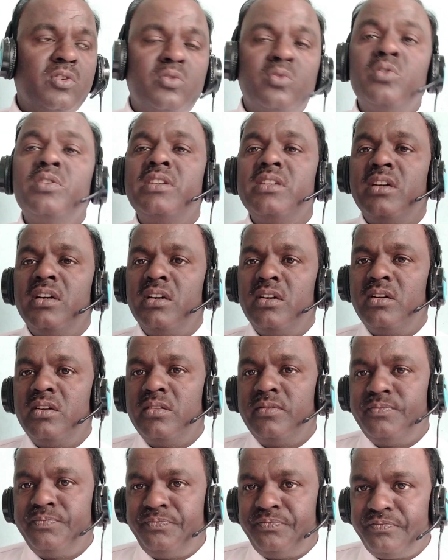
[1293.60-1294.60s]
good
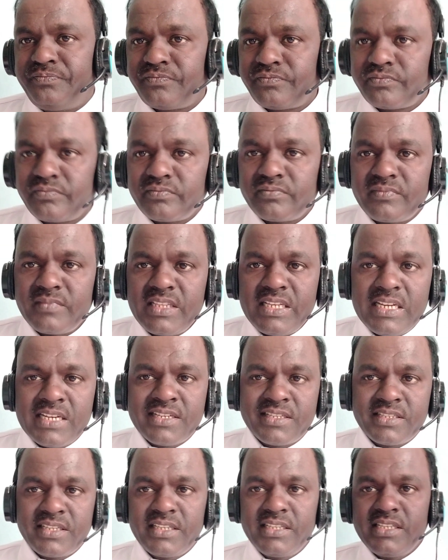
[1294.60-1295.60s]

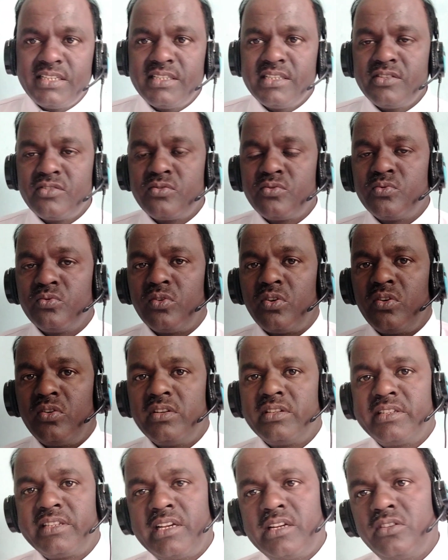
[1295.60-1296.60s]
suggestions to all.
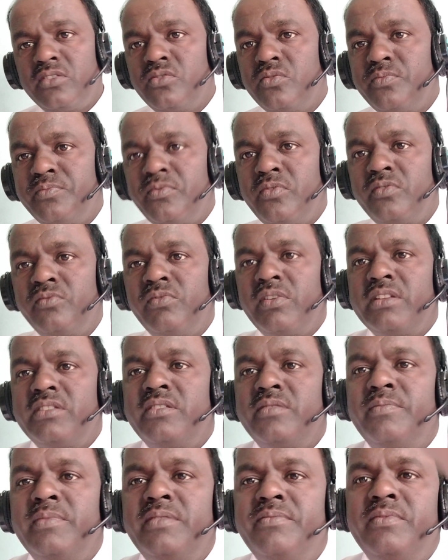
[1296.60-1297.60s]
Thank you for
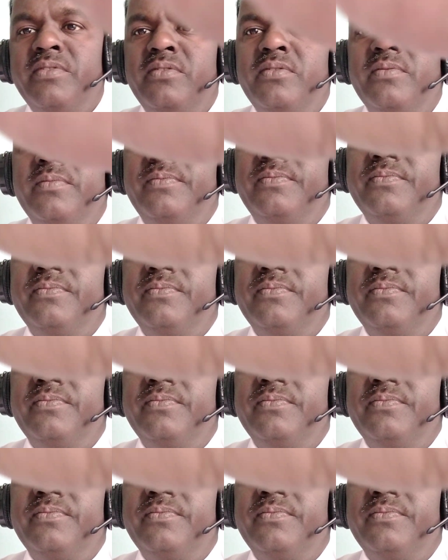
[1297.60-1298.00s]
watching.